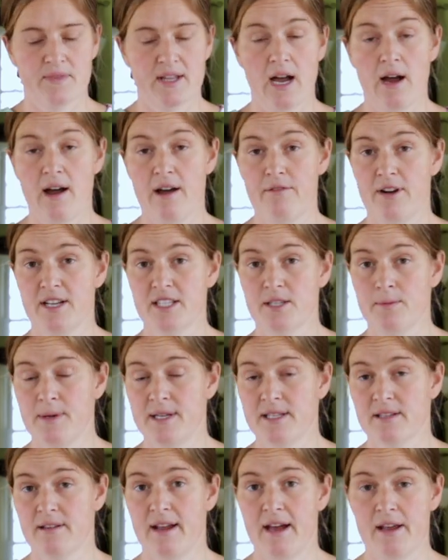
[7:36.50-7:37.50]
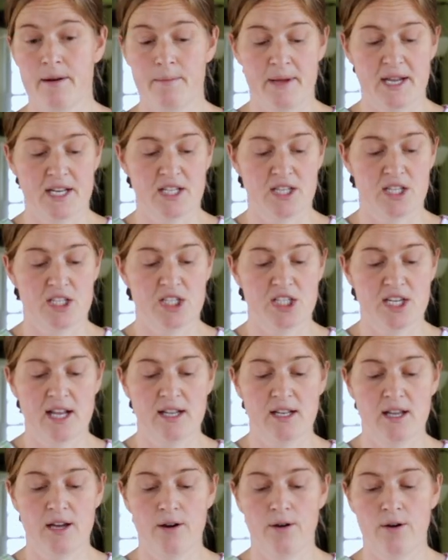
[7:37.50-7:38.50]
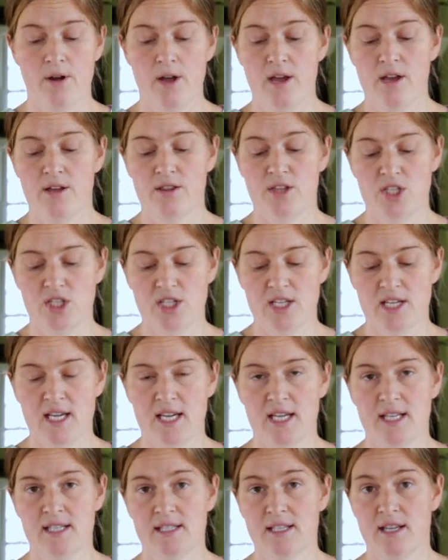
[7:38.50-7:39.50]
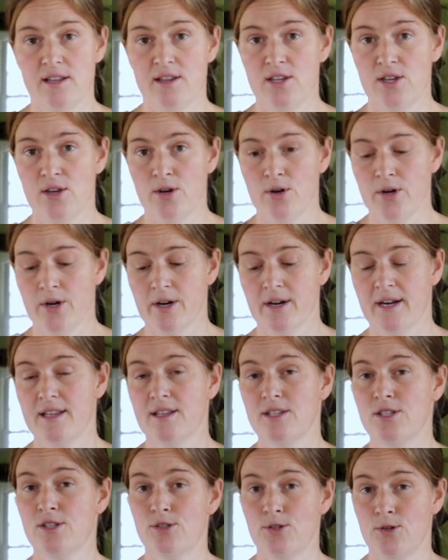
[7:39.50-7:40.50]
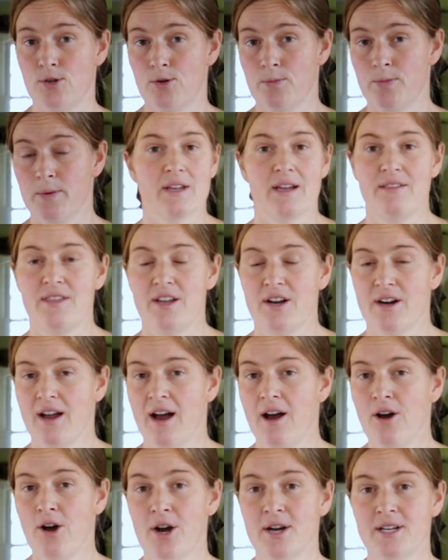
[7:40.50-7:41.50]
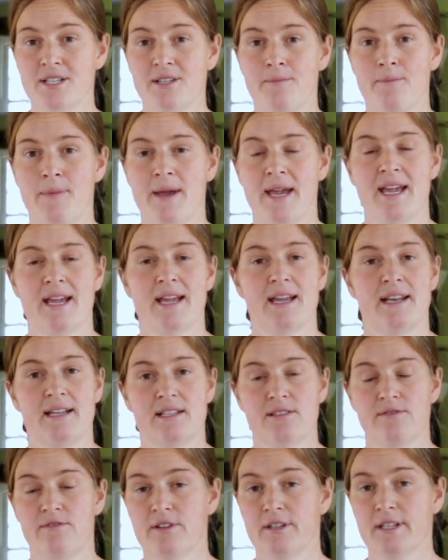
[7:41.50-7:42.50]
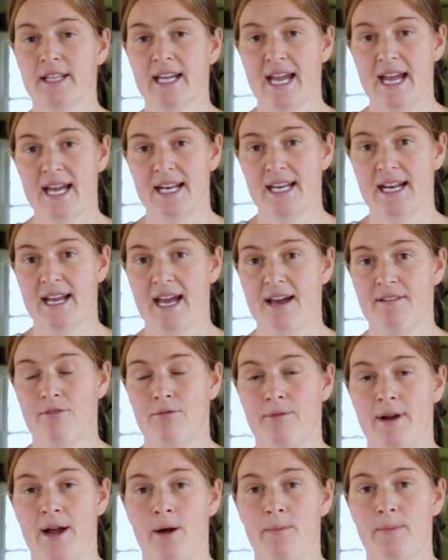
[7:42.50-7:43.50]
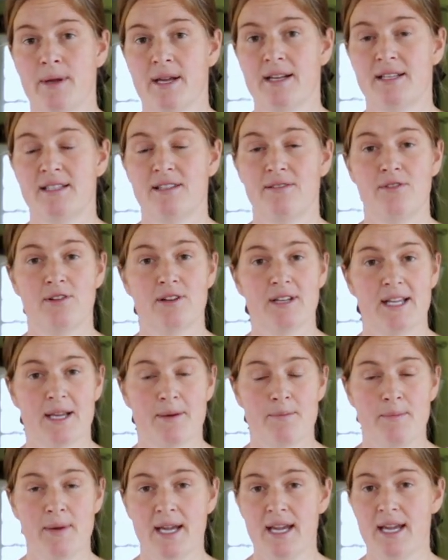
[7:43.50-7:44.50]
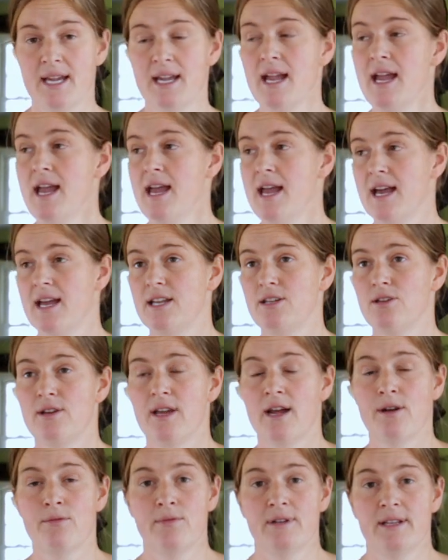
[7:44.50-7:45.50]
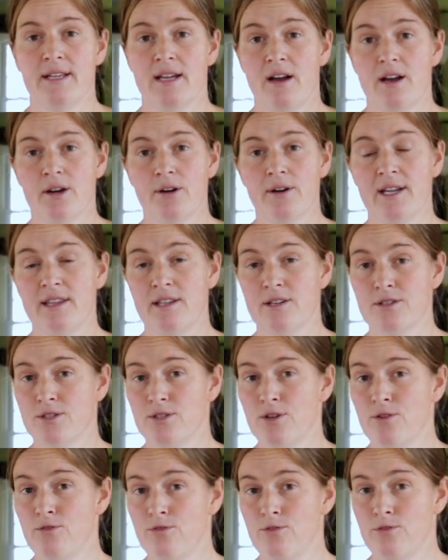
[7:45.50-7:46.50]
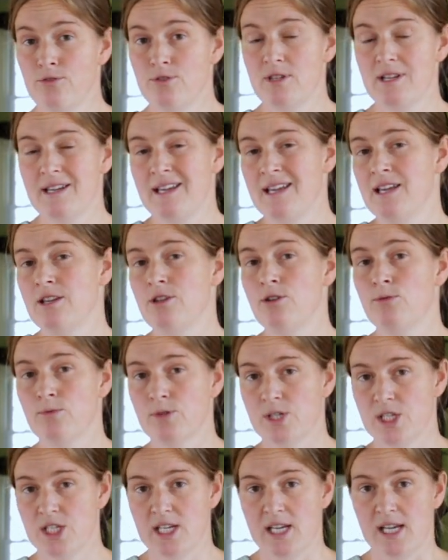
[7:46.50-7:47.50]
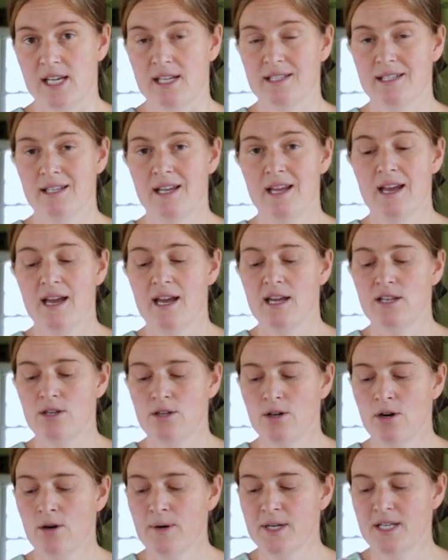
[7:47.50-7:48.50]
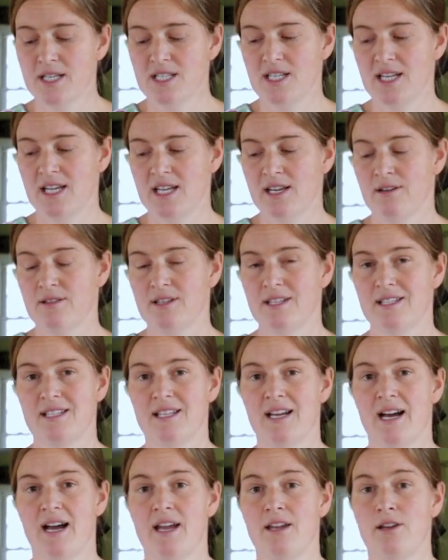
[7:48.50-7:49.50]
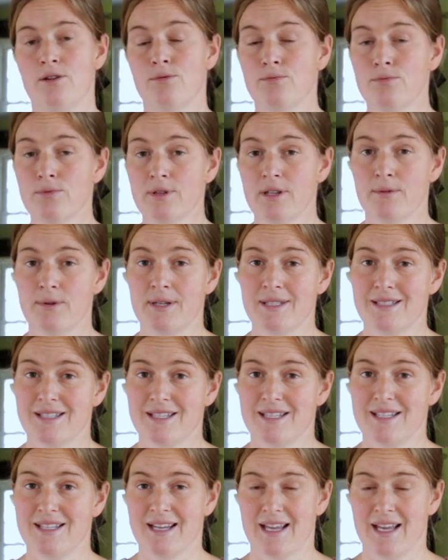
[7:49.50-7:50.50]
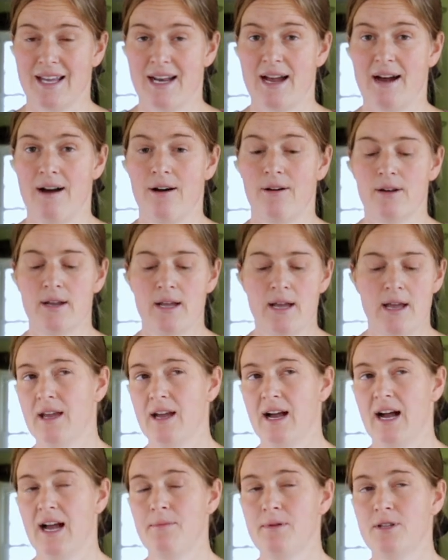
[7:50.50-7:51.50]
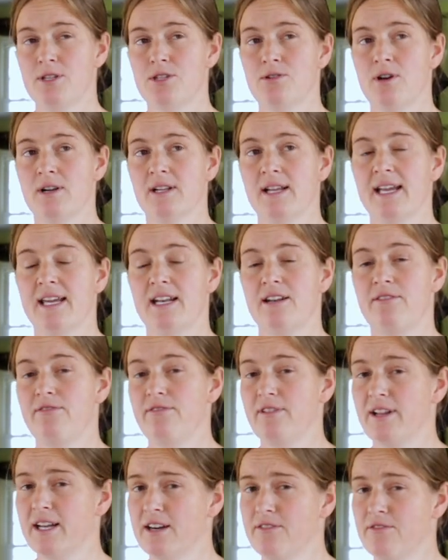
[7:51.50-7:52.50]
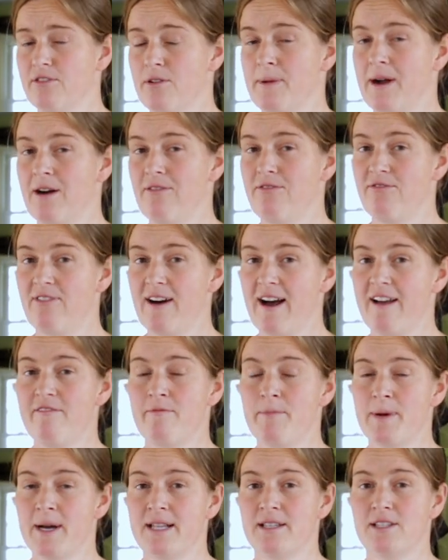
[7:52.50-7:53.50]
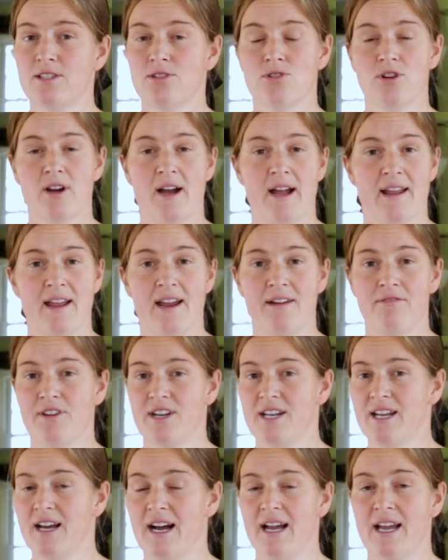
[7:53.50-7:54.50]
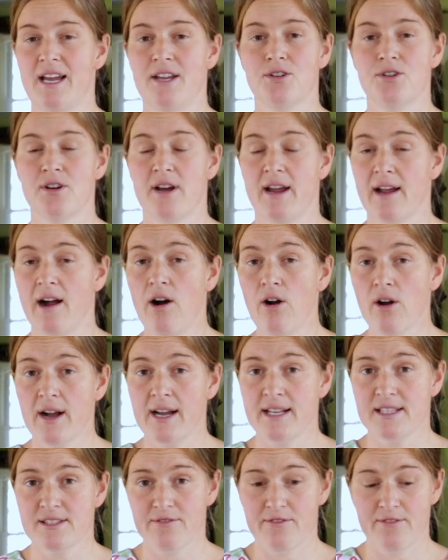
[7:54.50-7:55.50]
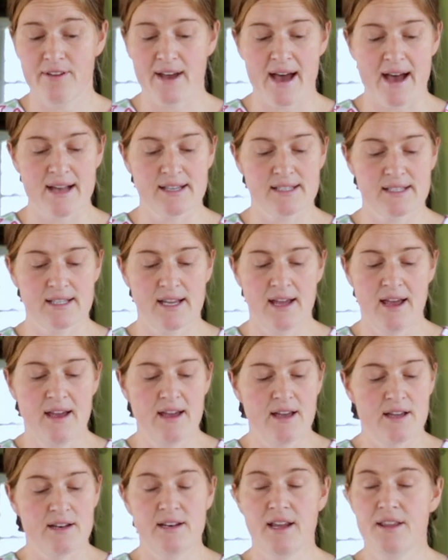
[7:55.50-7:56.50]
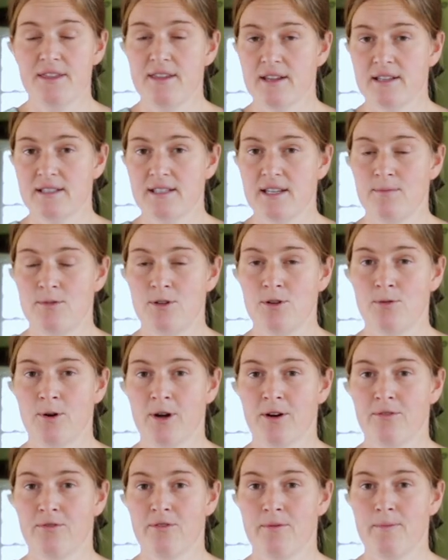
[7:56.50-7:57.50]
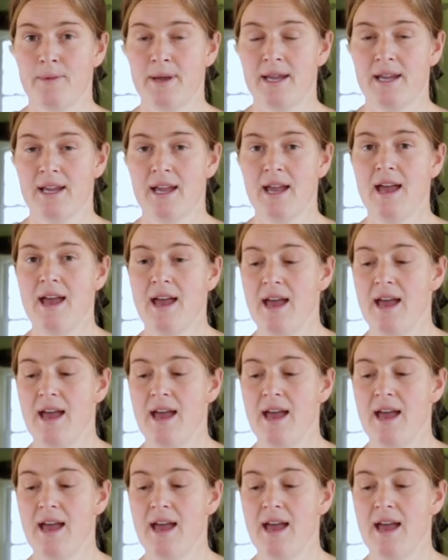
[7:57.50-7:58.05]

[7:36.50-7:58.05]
I'll have recipes on how to make the jello, the cheese, the yogurt, and the soup. They're not hard to make, and it's really handy to have around because if you're like me and you get really hungry and there's no food to eat, you will cheat. And you don't want to cheat on this diet. You really want to stick it out. I've been struggling in a flare for about 5 months, trying every diet, trying all kinds of fasts. Nothing seemed to work for me.